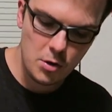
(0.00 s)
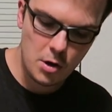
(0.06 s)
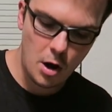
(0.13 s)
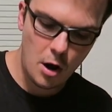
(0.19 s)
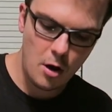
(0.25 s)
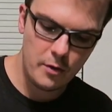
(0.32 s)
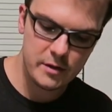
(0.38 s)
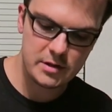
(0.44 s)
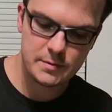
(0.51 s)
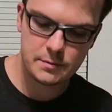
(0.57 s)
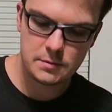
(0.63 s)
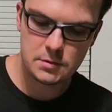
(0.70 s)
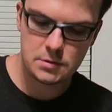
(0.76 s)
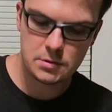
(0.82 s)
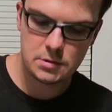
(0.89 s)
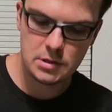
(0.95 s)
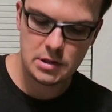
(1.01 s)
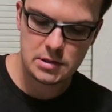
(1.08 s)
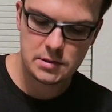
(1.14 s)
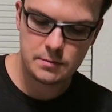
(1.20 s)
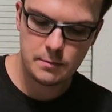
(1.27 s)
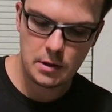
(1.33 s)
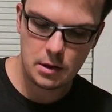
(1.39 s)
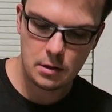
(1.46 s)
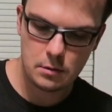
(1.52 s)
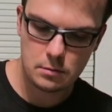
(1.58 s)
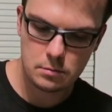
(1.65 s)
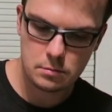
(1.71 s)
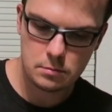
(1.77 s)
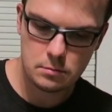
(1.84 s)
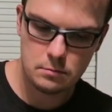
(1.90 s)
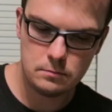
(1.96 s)
flavor. do you call this, this meal?
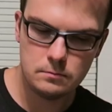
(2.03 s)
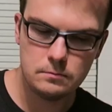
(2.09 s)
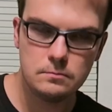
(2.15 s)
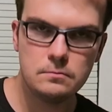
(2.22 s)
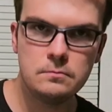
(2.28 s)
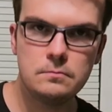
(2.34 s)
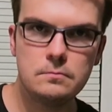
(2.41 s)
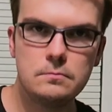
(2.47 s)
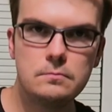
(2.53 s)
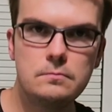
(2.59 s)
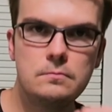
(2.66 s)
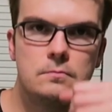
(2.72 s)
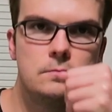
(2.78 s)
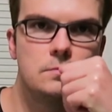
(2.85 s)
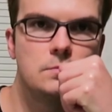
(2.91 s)
I call it